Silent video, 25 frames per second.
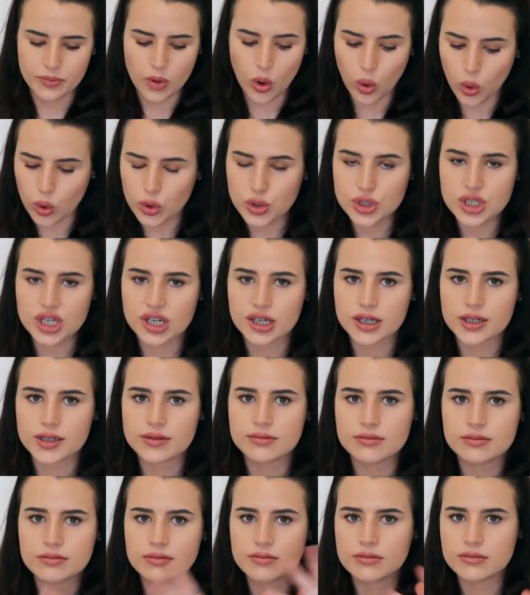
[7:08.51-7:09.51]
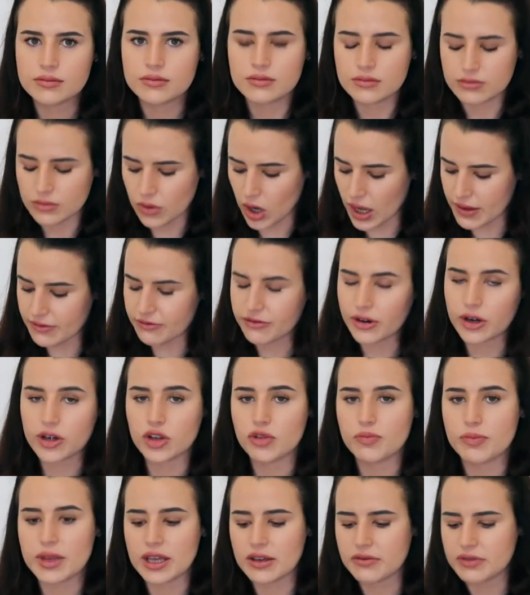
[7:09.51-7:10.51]
order in front
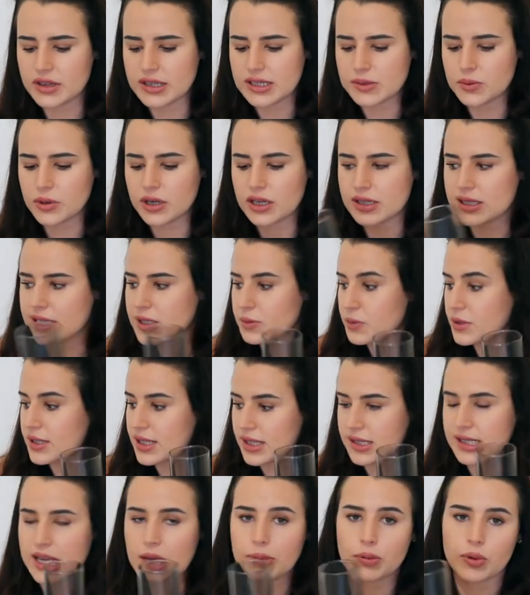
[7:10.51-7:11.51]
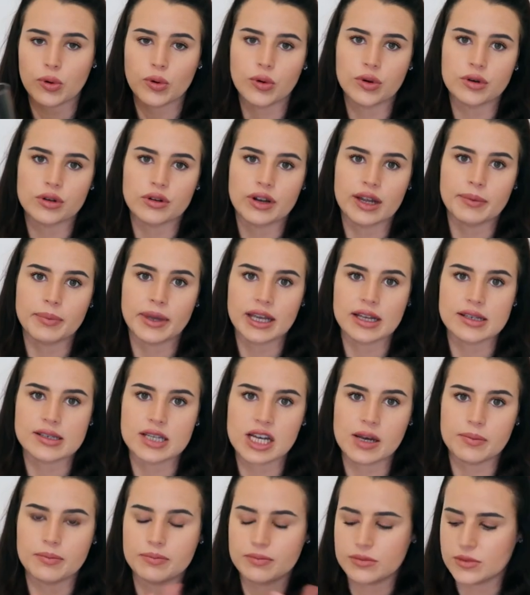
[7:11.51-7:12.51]
of me of this one, because this was a separate order I picked
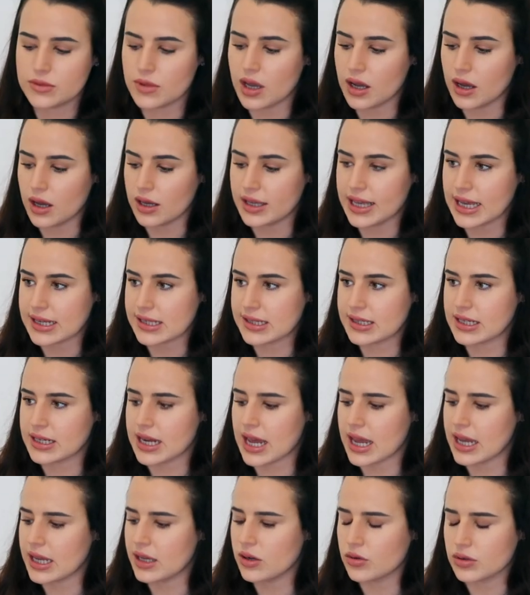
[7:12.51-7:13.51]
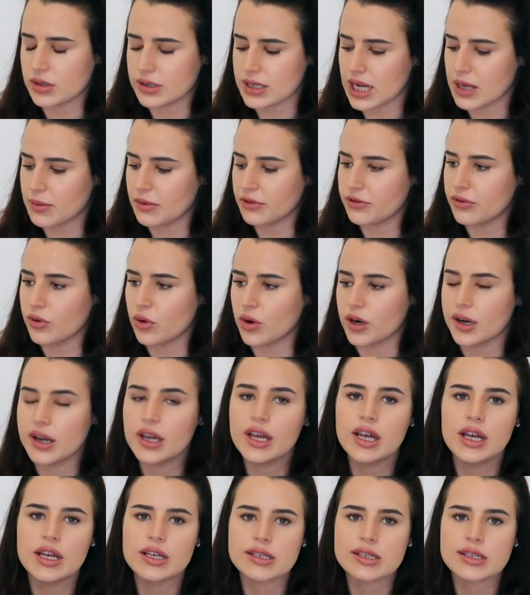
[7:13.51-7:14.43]
up yesterday or the day before.